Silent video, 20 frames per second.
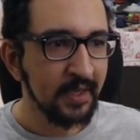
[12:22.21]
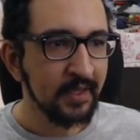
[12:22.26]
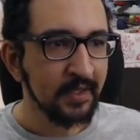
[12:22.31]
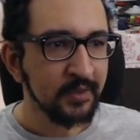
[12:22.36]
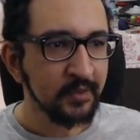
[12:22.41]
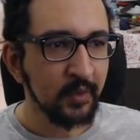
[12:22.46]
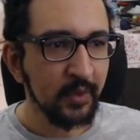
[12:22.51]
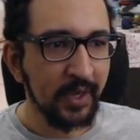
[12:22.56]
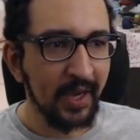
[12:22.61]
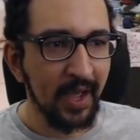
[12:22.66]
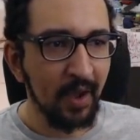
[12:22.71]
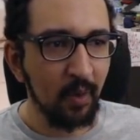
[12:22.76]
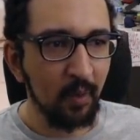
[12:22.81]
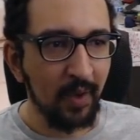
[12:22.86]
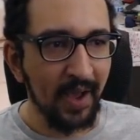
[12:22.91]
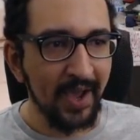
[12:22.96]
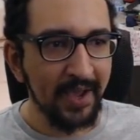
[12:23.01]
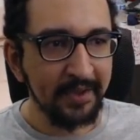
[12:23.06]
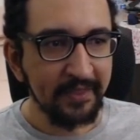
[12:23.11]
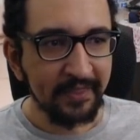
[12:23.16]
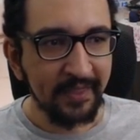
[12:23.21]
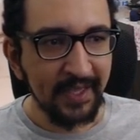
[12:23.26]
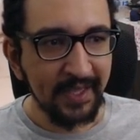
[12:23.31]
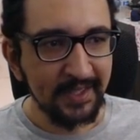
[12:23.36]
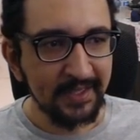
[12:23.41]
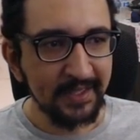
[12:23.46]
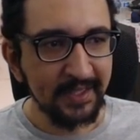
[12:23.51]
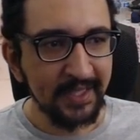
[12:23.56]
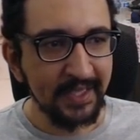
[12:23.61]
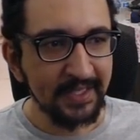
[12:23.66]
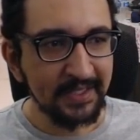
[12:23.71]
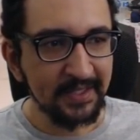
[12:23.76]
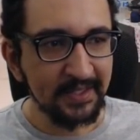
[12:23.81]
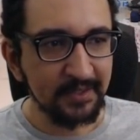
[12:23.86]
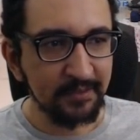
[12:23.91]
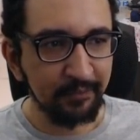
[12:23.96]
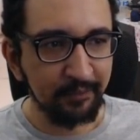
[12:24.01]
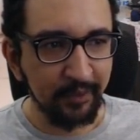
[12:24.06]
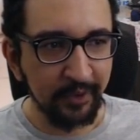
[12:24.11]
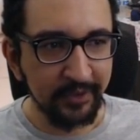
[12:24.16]
So now I think
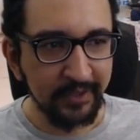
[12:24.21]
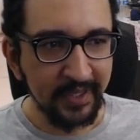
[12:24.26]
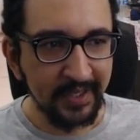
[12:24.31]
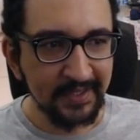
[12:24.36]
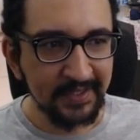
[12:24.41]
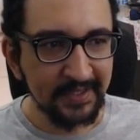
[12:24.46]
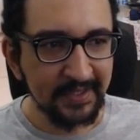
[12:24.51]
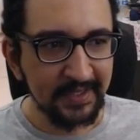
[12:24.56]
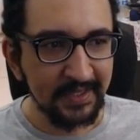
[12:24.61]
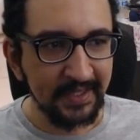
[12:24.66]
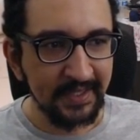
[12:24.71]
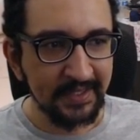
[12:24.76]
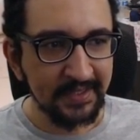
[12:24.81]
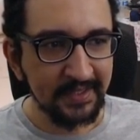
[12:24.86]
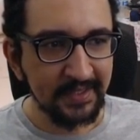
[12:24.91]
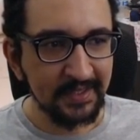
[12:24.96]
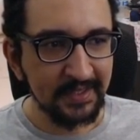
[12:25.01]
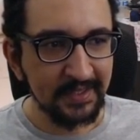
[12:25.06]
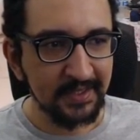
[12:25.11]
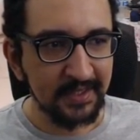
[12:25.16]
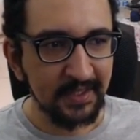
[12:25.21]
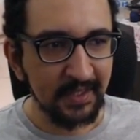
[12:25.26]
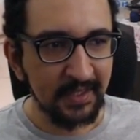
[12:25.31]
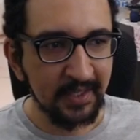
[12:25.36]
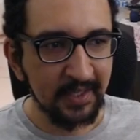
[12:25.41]
this vertex is